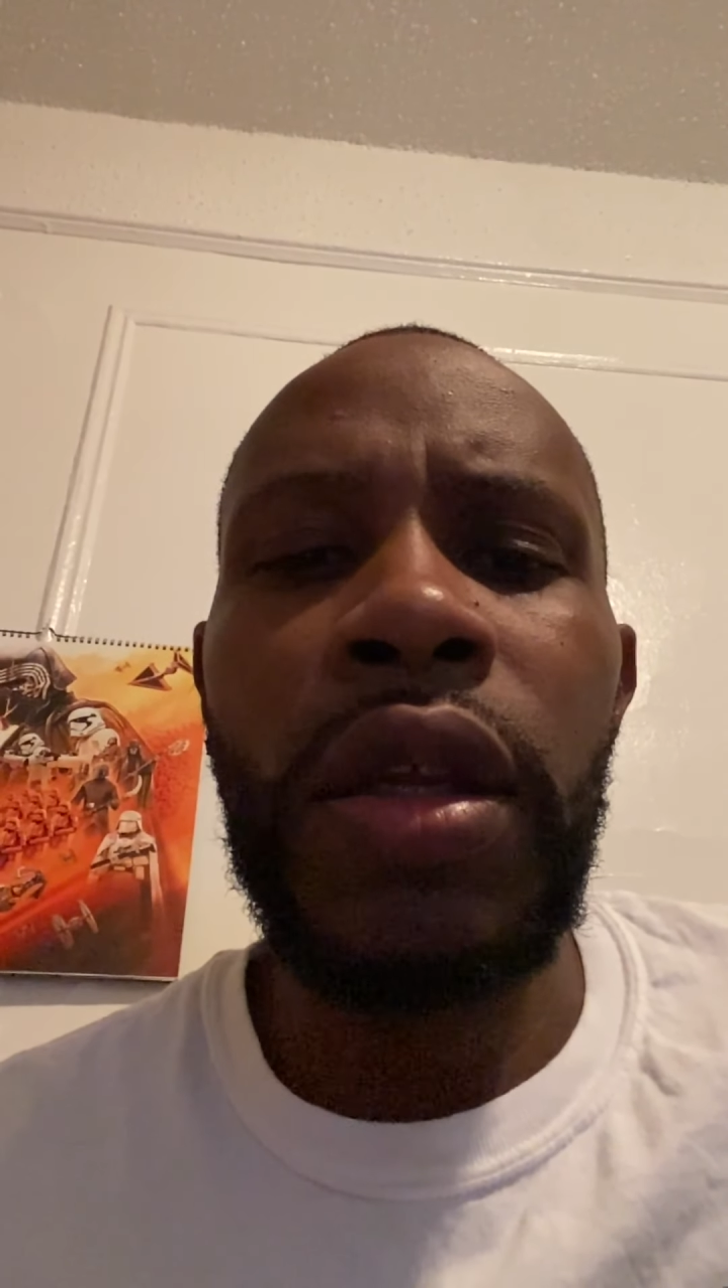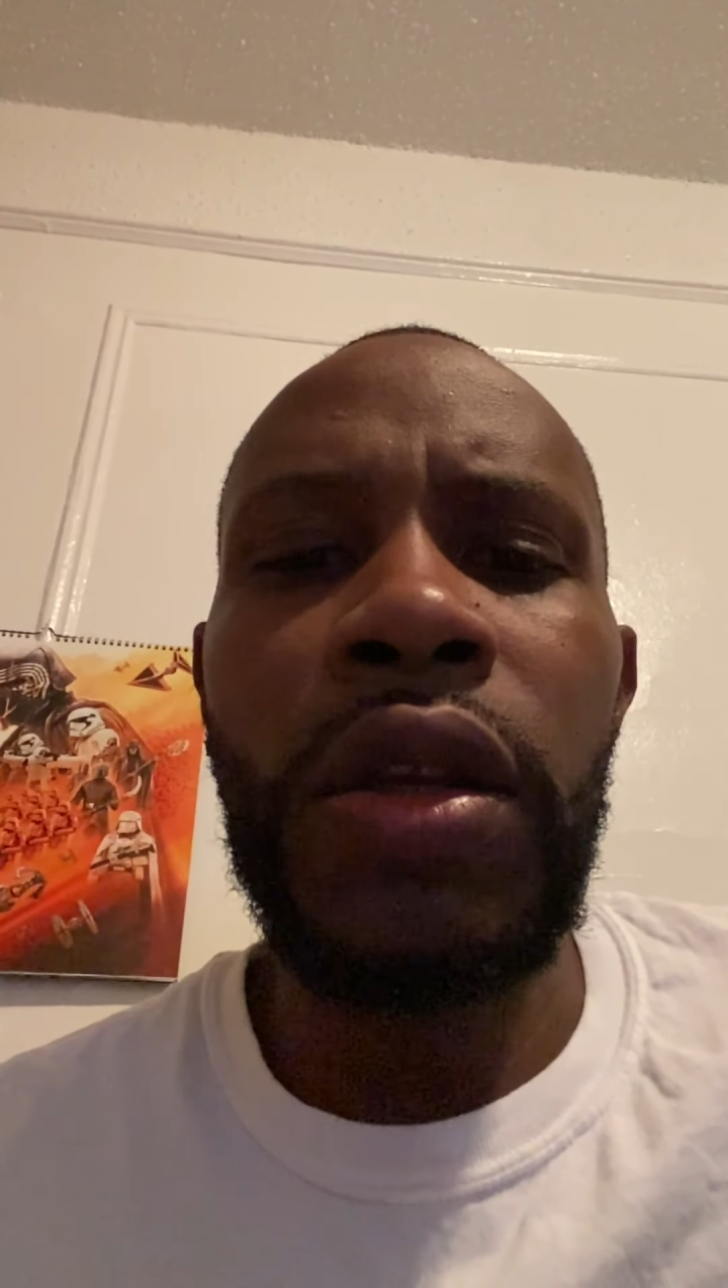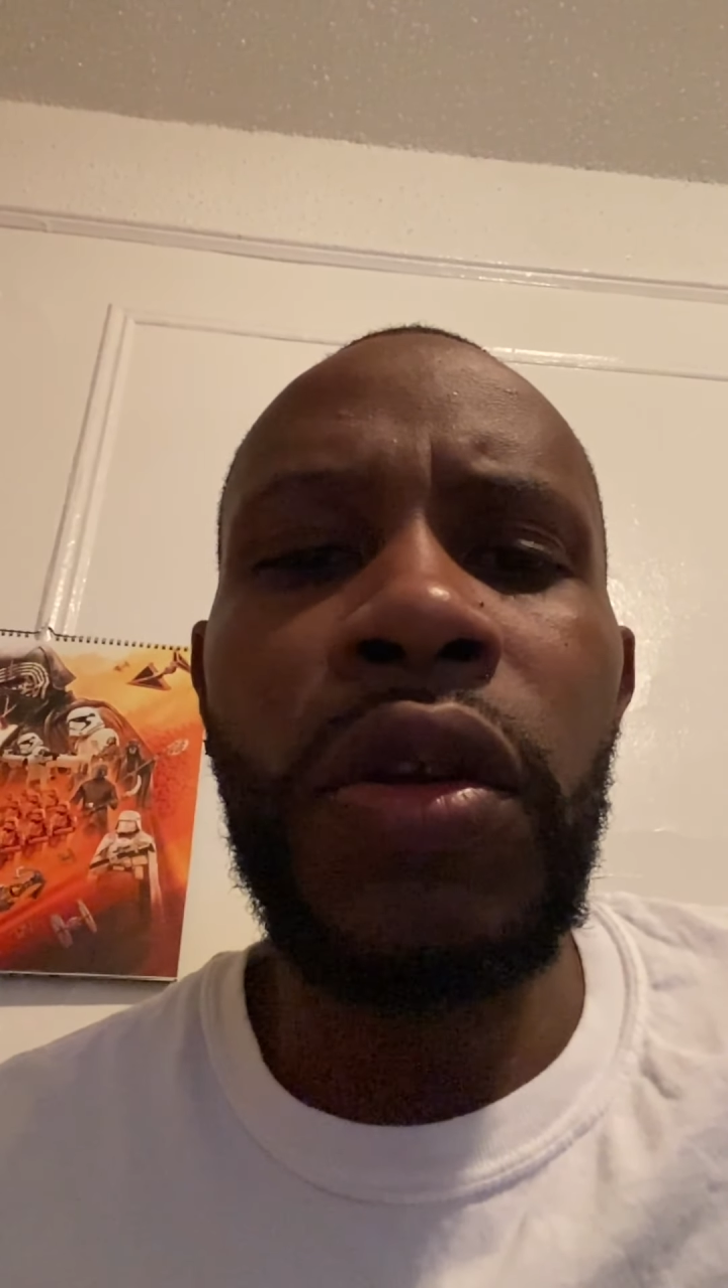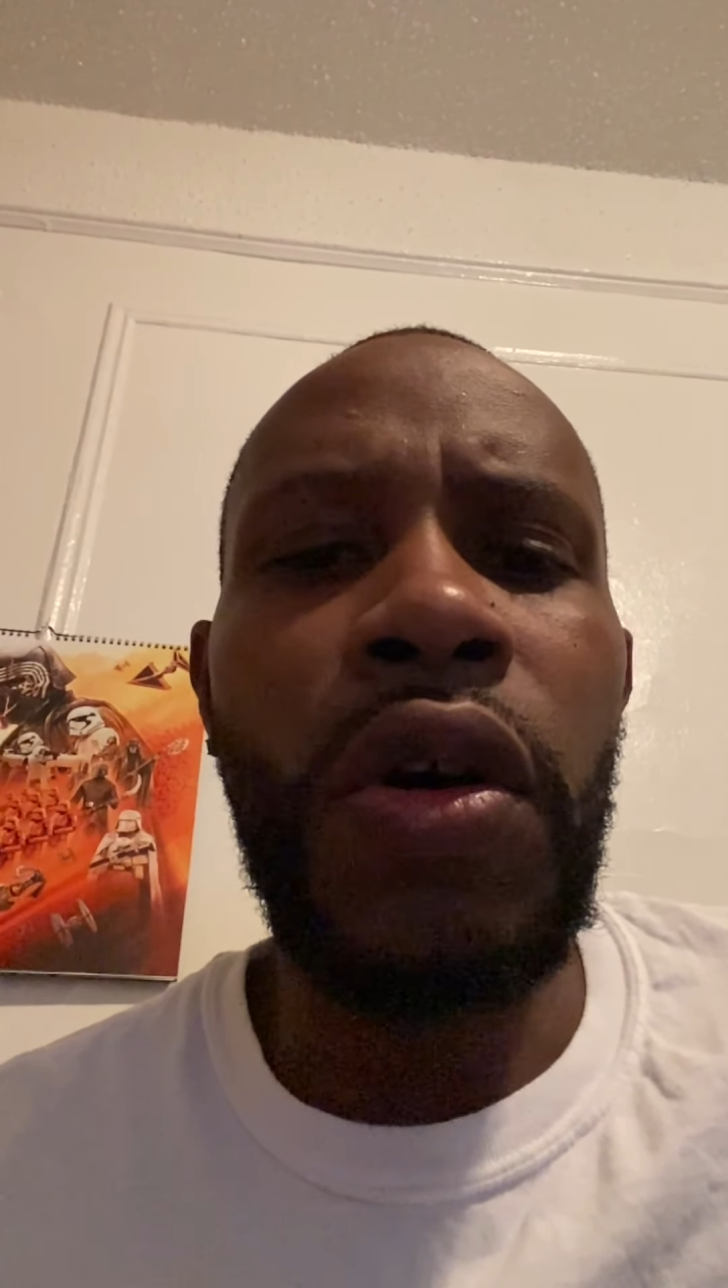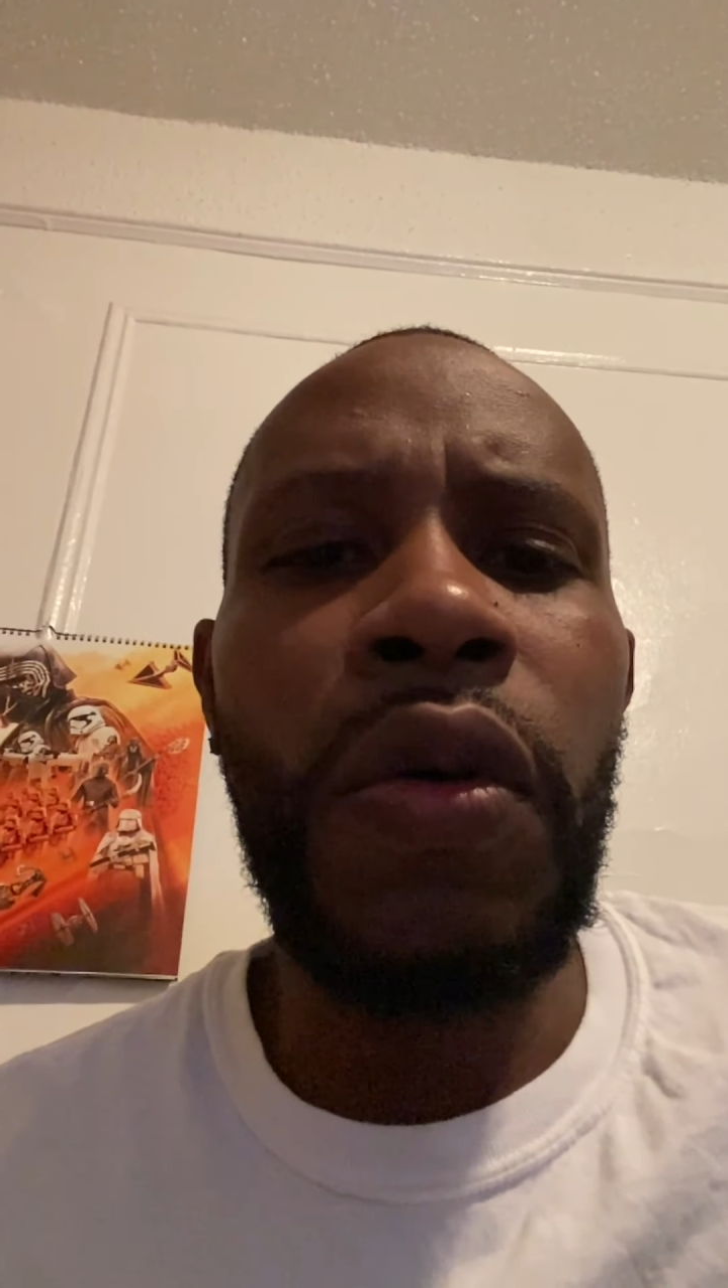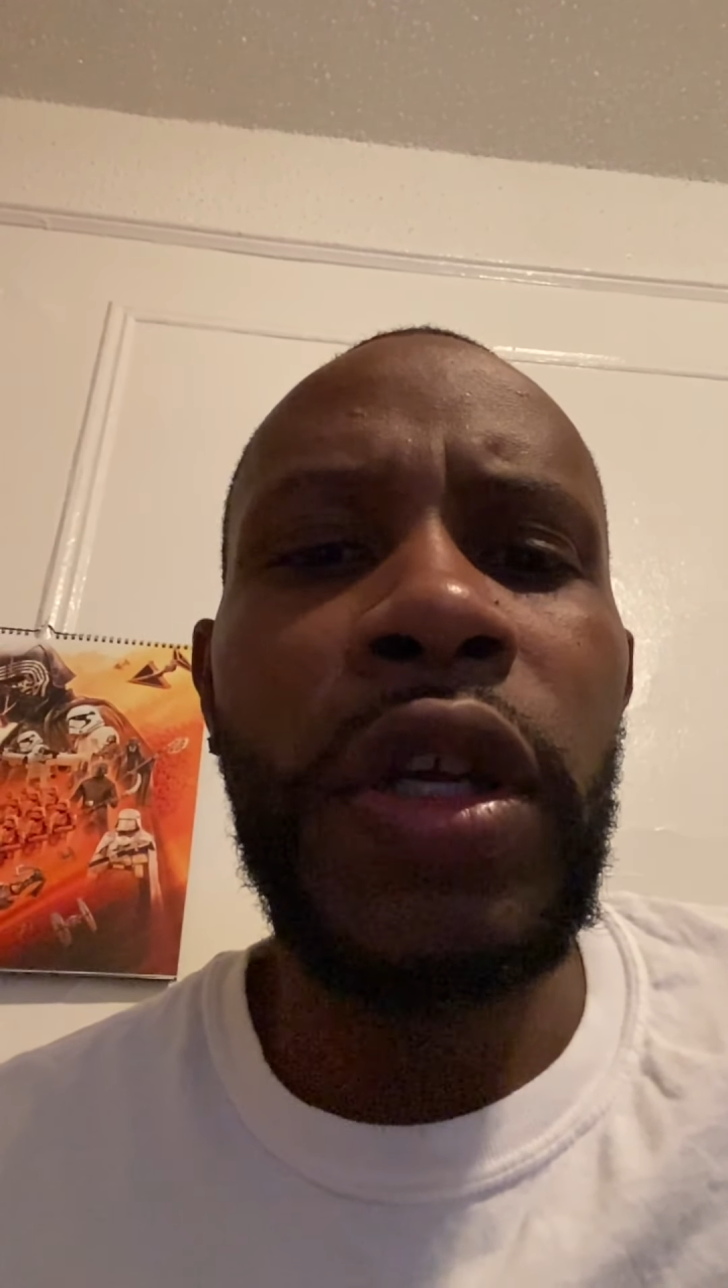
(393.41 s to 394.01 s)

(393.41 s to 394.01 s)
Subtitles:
It